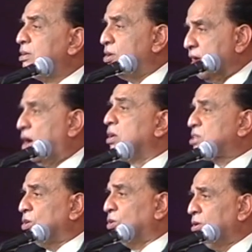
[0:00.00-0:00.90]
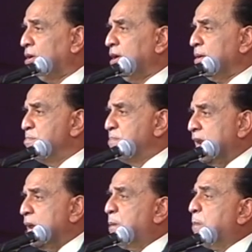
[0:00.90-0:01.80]
Today also,
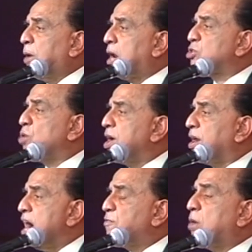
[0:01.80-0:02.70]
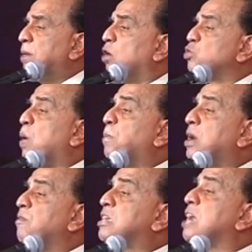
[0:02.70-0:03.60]
many people are showing rent from a house
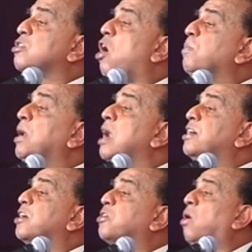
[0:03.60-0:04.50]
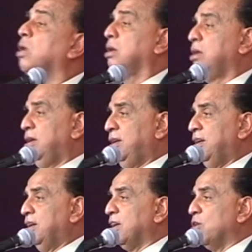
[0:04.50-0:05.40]
property which has not been let at all.
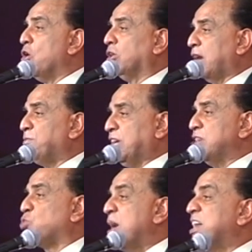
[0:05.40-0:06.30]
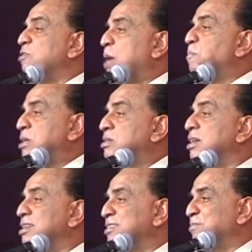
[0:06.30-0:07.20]
You know that it is
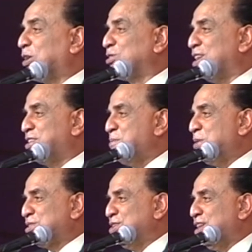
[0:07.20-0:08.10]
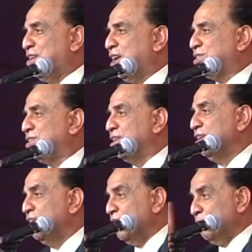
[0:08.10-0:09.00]
21% because 30% is the deduction.
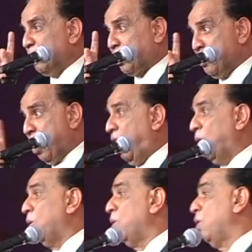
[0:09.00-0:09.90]
But now,